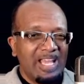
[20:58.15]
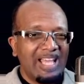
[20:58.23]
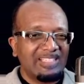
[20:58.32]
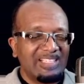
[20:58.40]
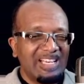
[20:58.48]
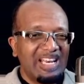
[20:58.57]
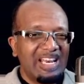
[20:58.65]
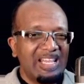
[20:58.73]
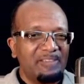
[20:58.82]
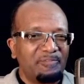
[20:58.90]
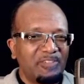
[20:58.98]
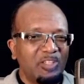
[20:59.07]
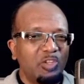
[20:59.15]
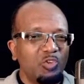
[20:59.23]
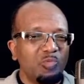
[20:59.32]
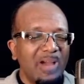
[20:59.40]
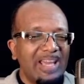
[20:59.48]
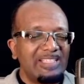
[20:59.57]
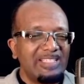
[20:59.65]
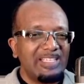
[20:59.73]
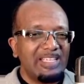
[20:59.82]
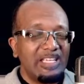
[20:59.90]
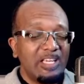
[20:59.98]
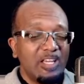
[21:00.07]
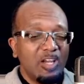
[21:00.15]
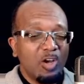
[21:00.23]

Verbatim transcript: has lifted humanity